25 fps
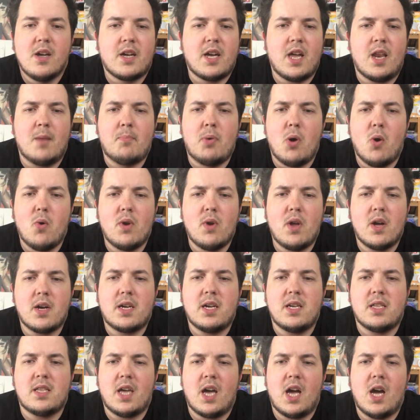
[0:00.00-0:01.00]
kind of
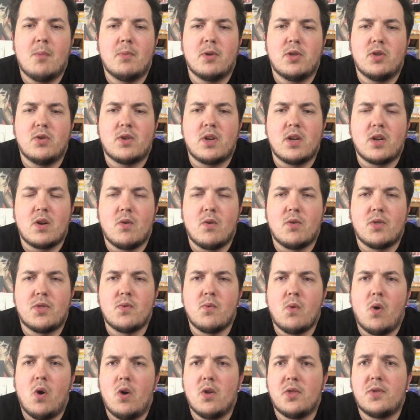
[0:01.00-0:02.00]
podunky town, but you can go
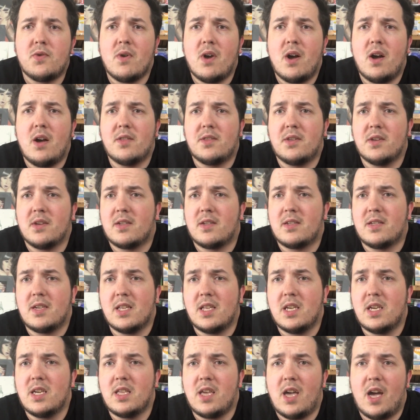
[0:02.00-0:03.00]
all throughout the
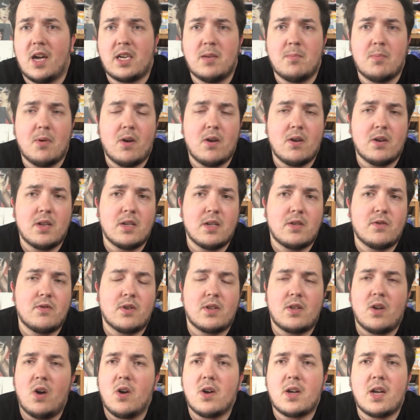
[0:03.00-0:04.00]
city, the Akibara
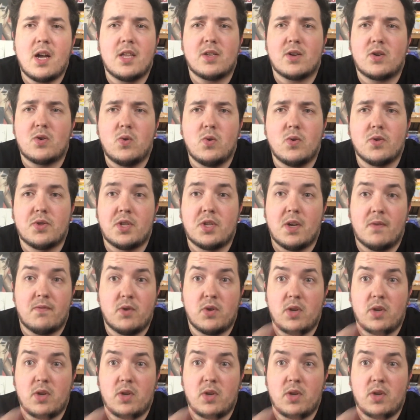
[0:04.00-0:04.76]
district, all kinds of cool stuff.